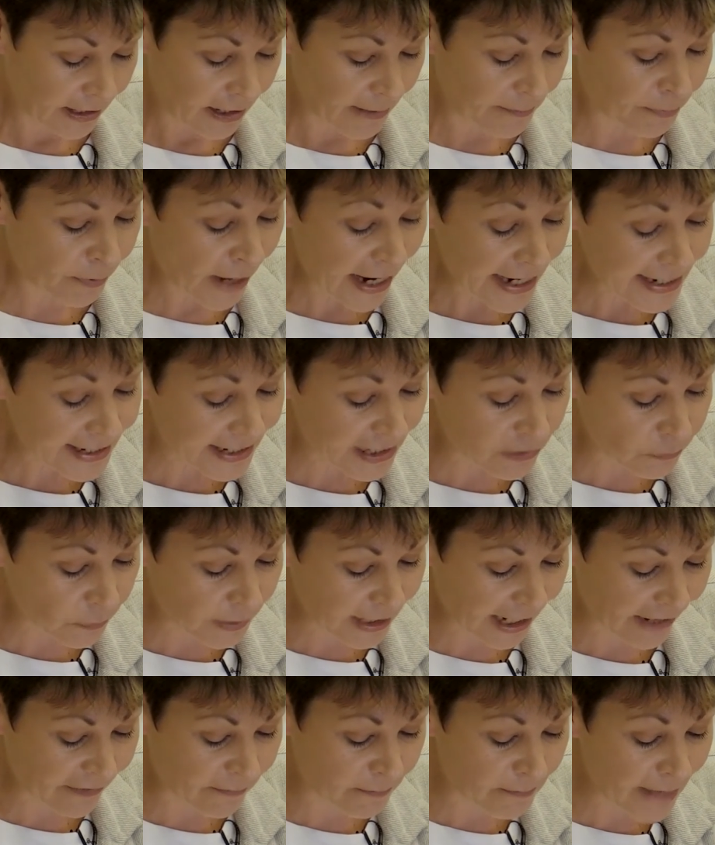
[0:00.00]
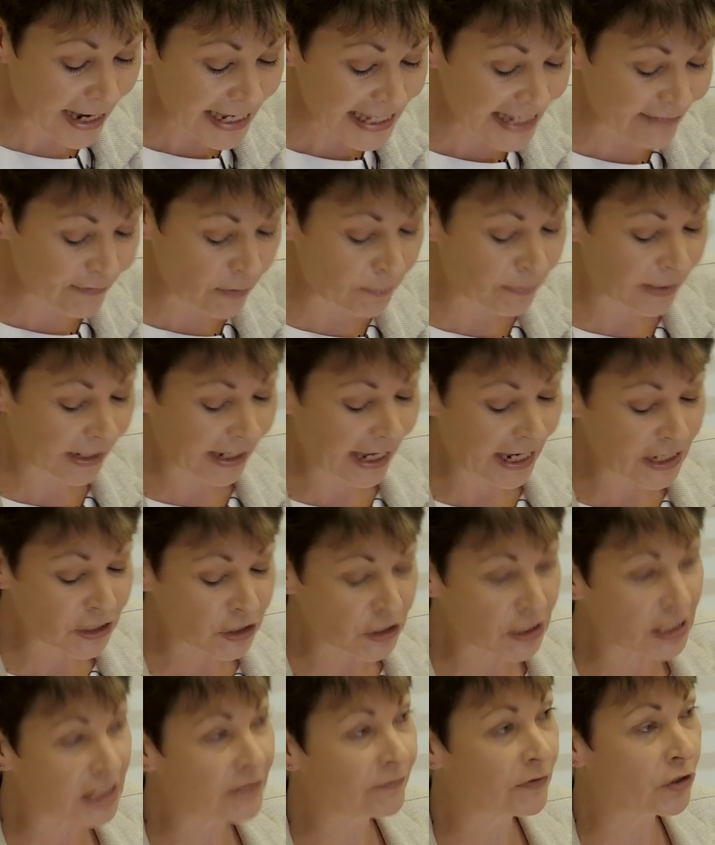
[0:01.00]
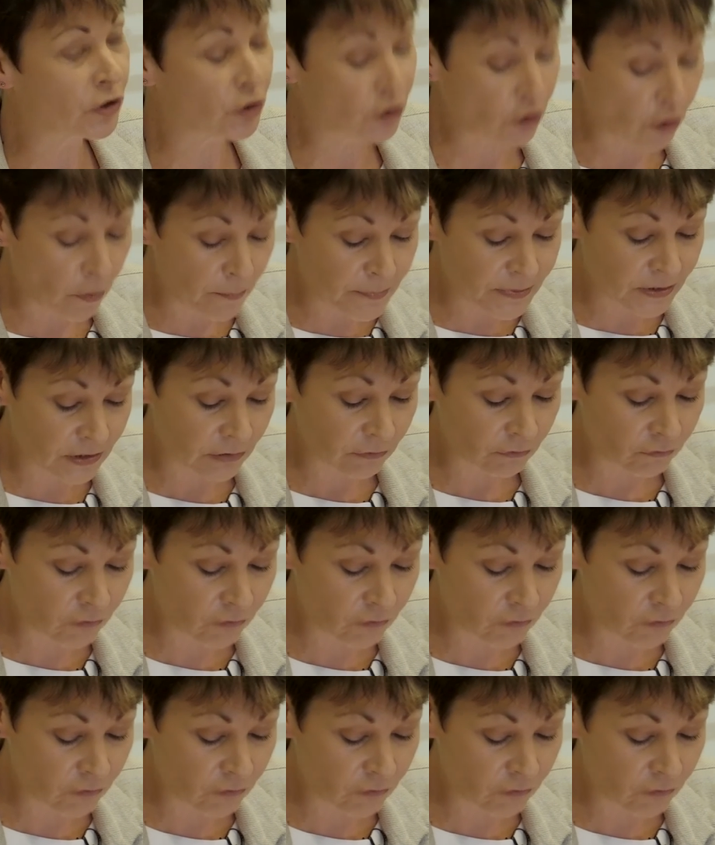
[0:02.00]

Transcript: A Brexit would have massive implications for jobs,